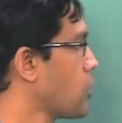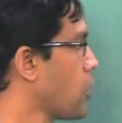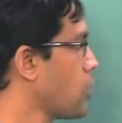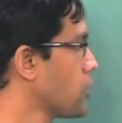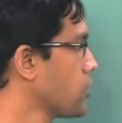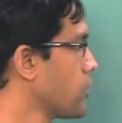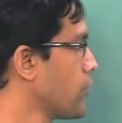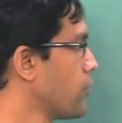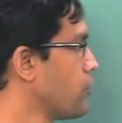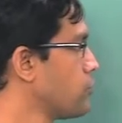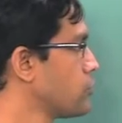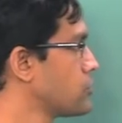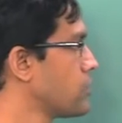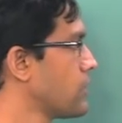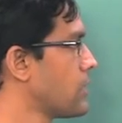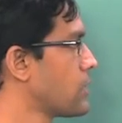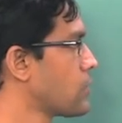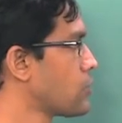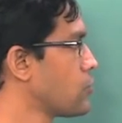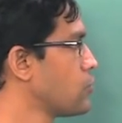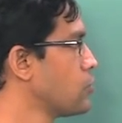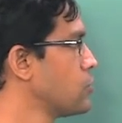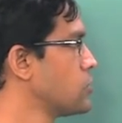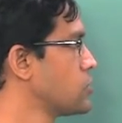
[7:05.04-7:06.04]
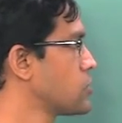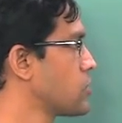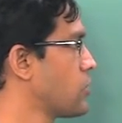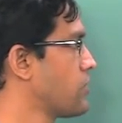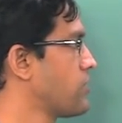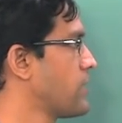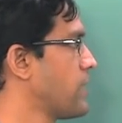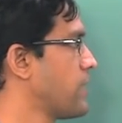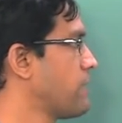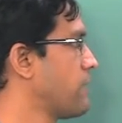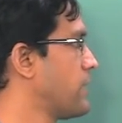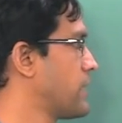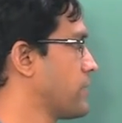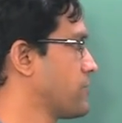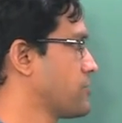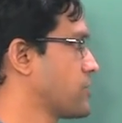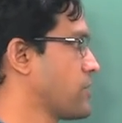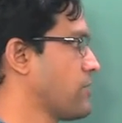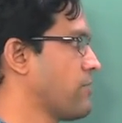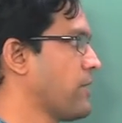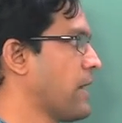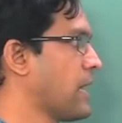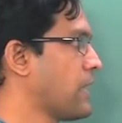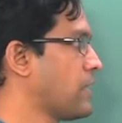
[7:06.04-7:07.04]
all the usual rules of derivatives
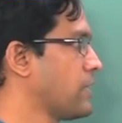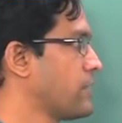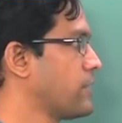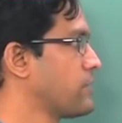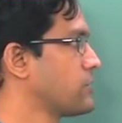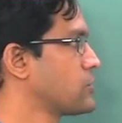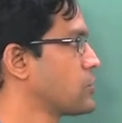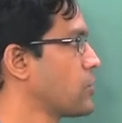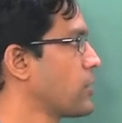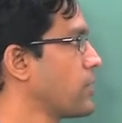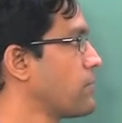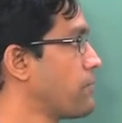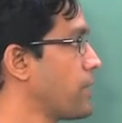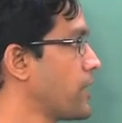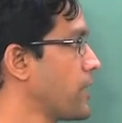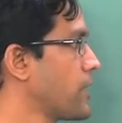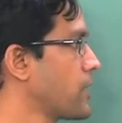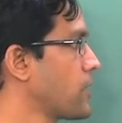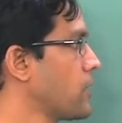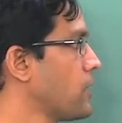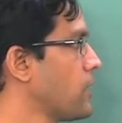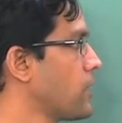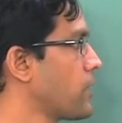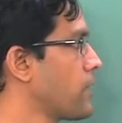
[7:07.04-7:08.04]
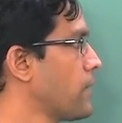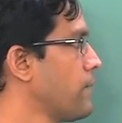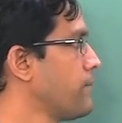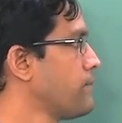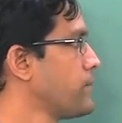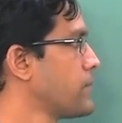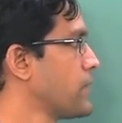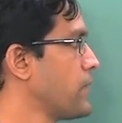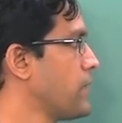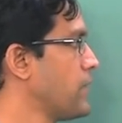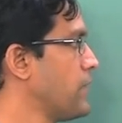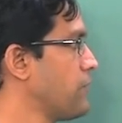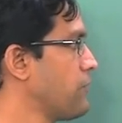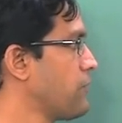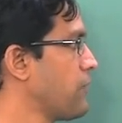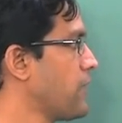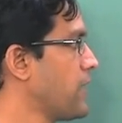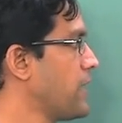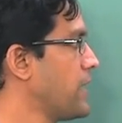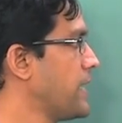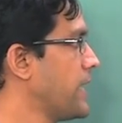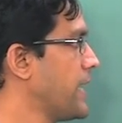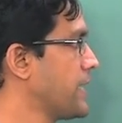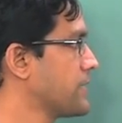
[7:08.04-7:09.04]
are valid. So, in particular, if
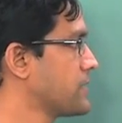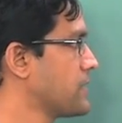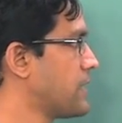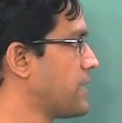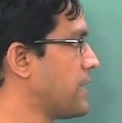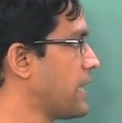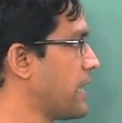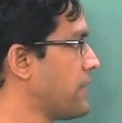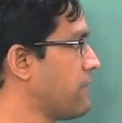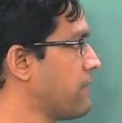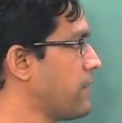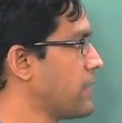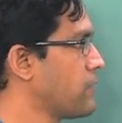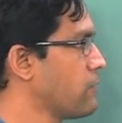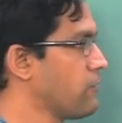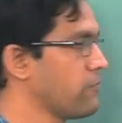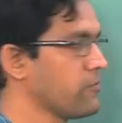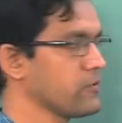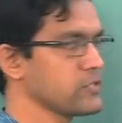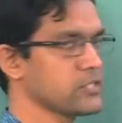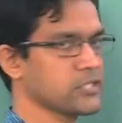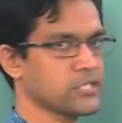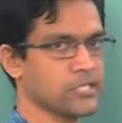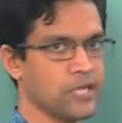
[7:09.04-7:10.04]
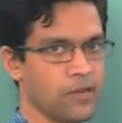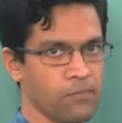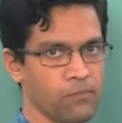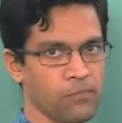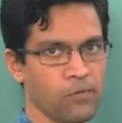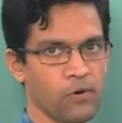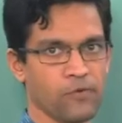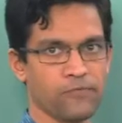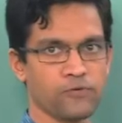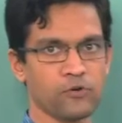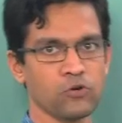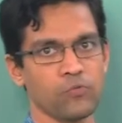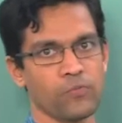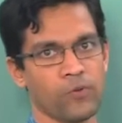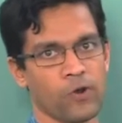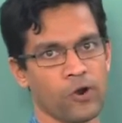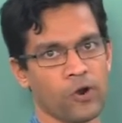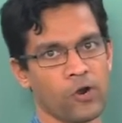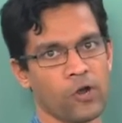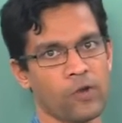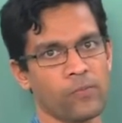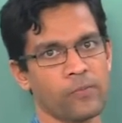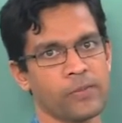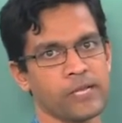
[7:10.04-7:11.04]
I take the derivative of a sum of two
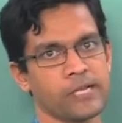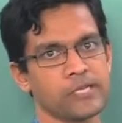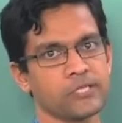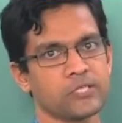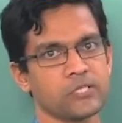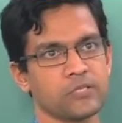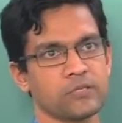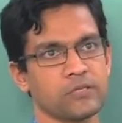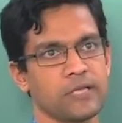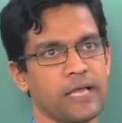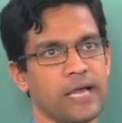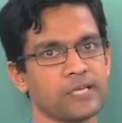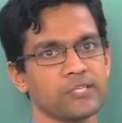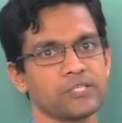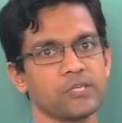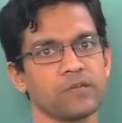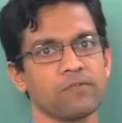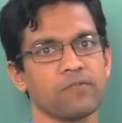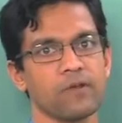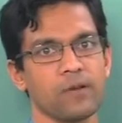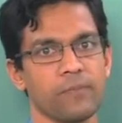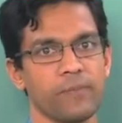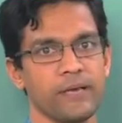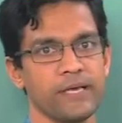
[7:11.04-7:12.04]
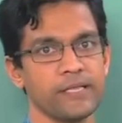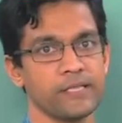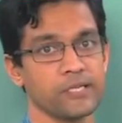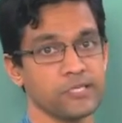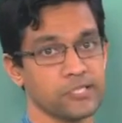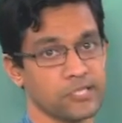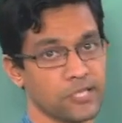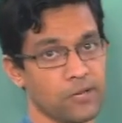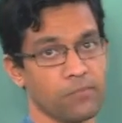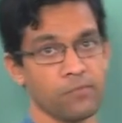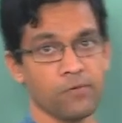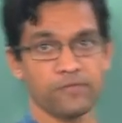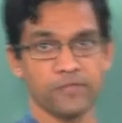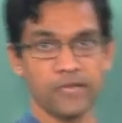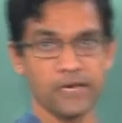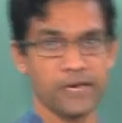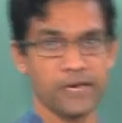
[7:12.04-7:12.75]
polynomials, the answer will be the sum of the